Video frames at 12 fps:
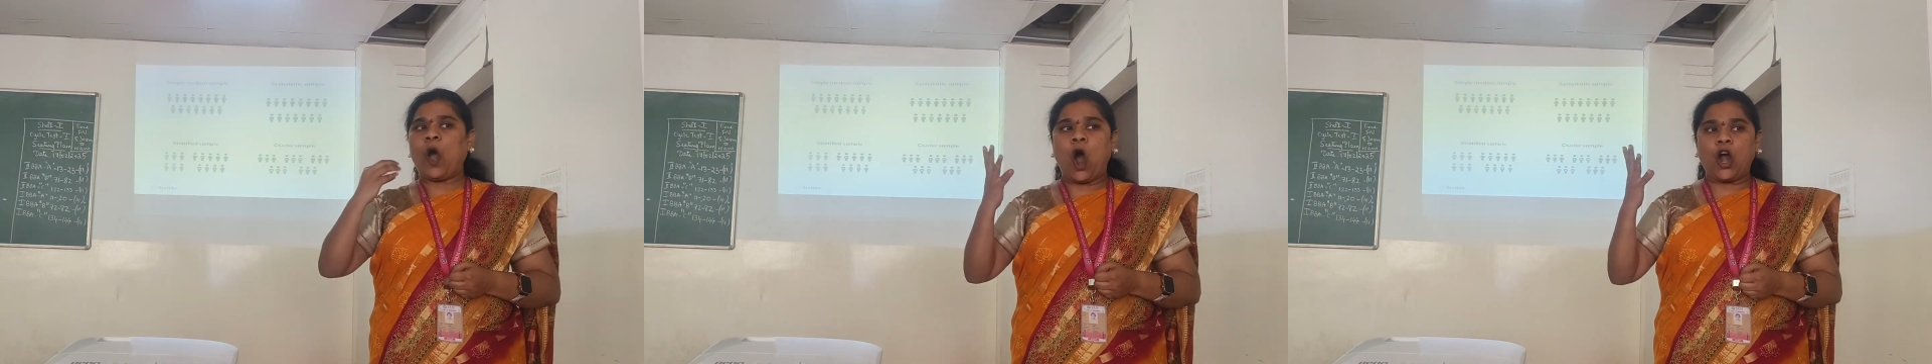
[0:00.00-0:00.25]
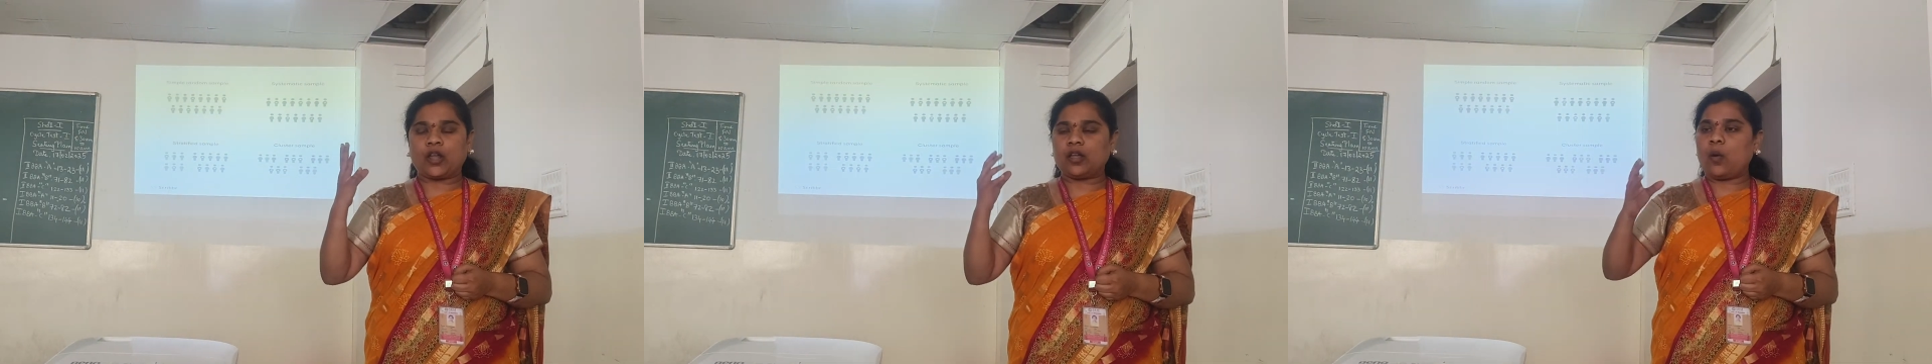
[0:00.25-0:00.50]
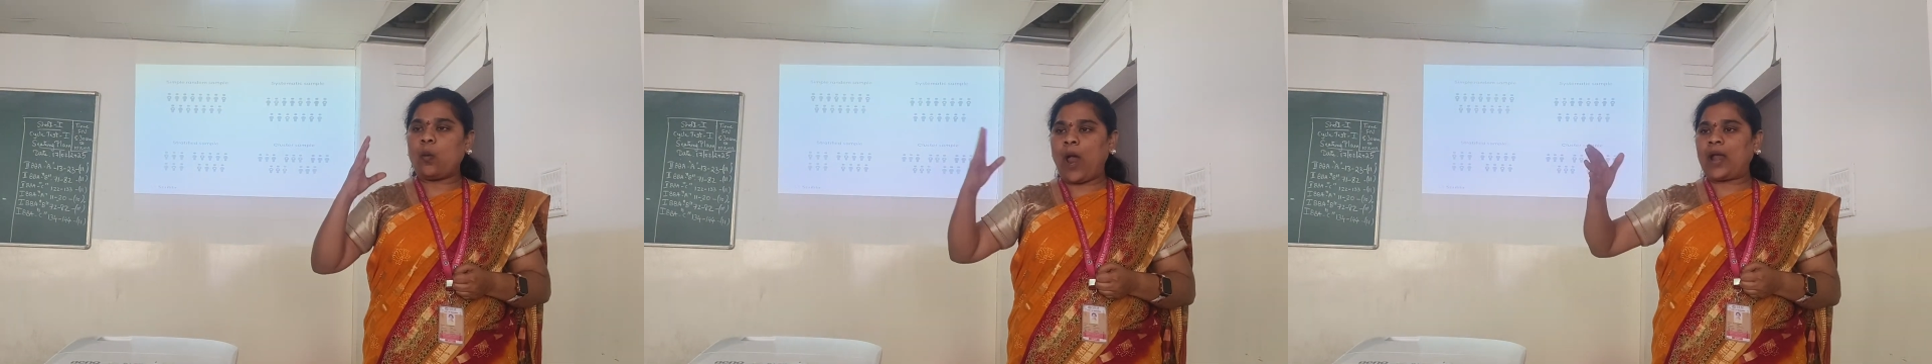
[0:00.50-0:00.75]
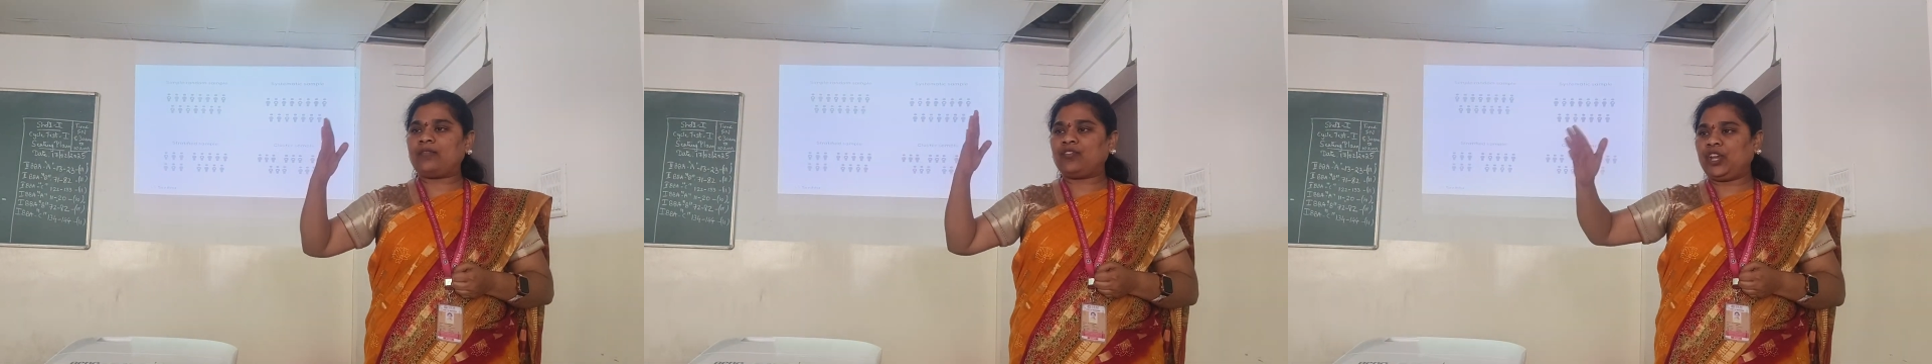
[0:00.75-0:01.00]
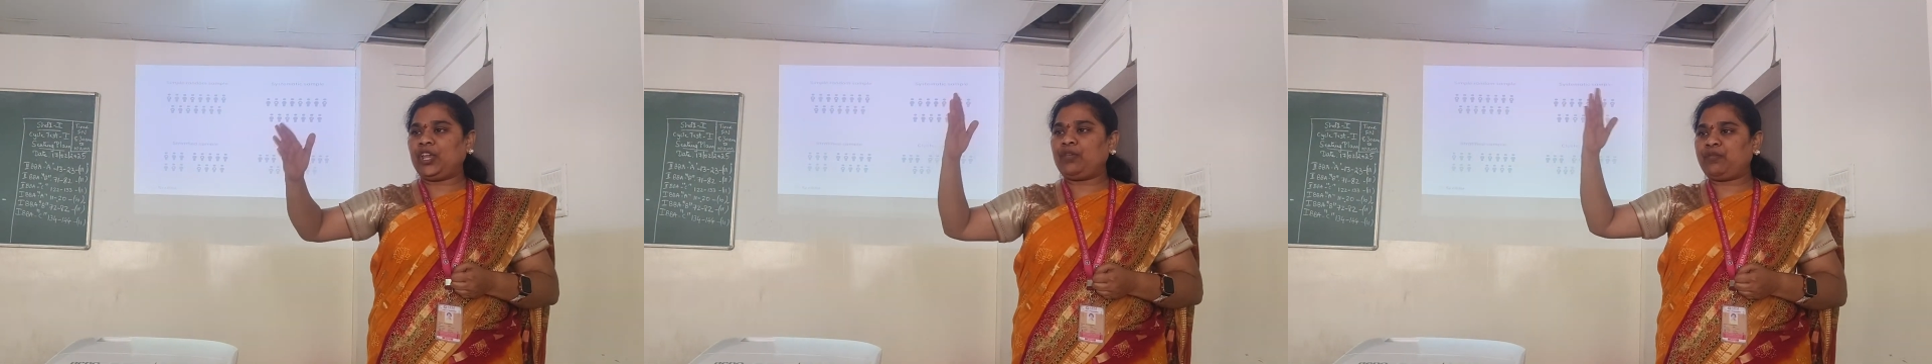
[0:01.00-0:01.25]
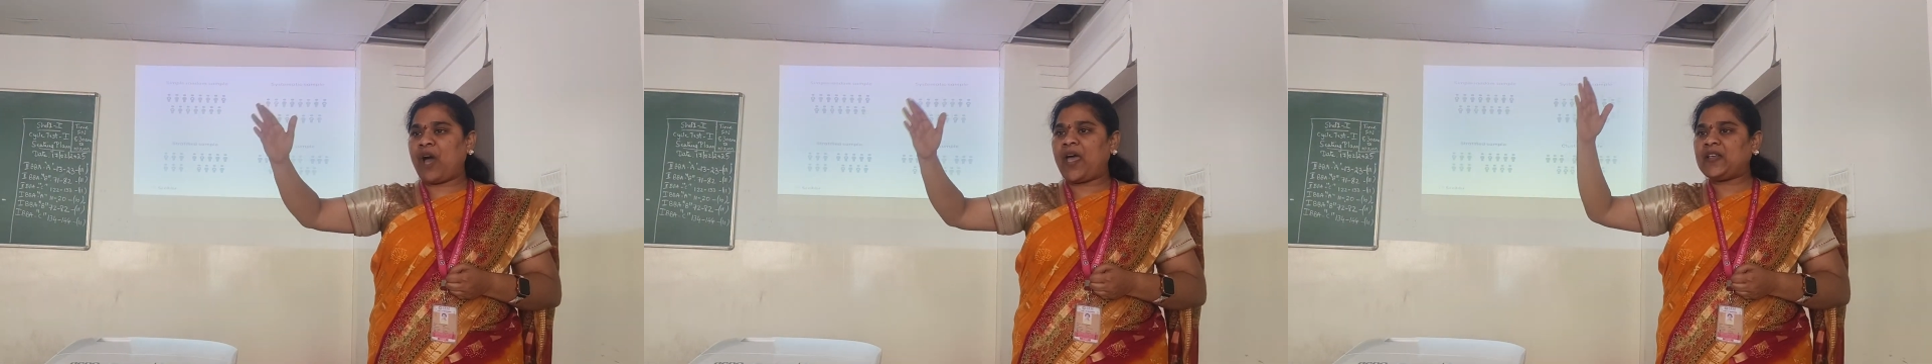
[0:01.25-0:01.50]
odd 1,
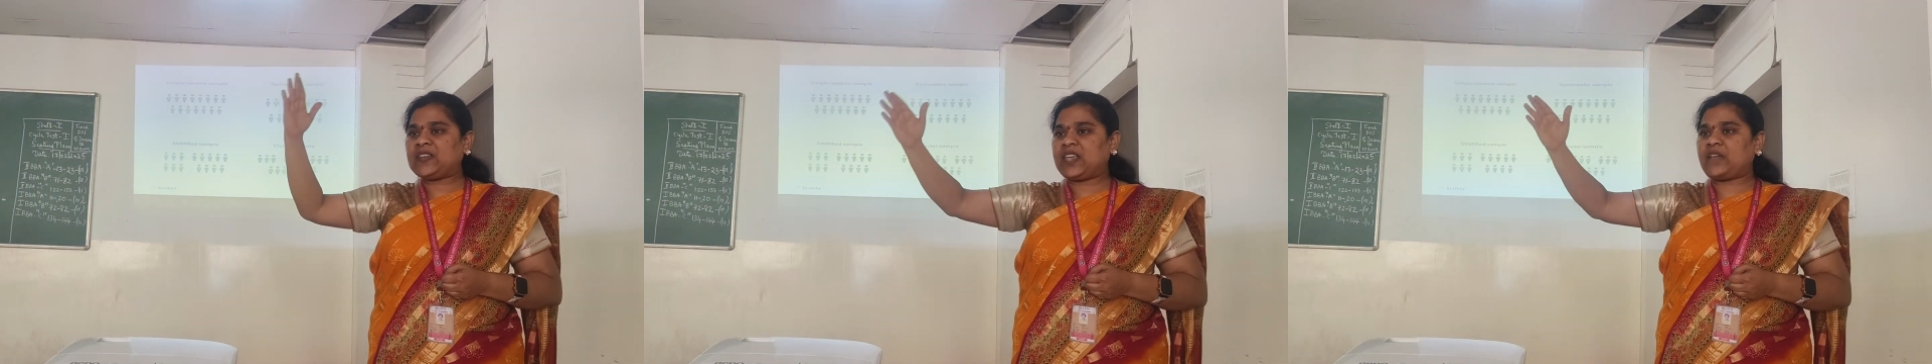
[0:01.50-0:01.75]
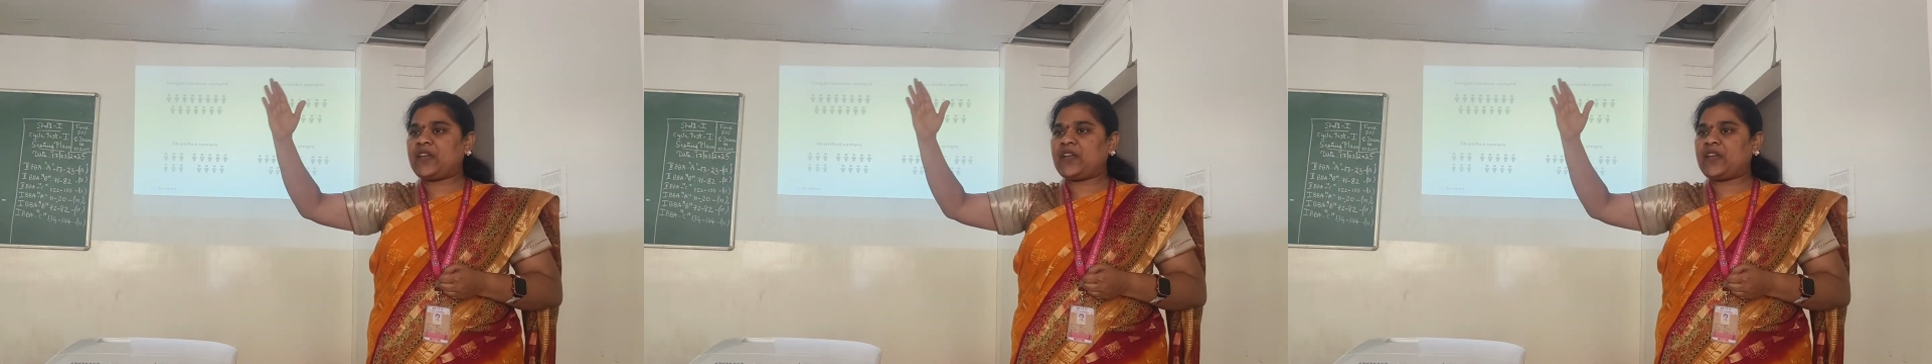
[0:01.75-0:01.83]
3, 5,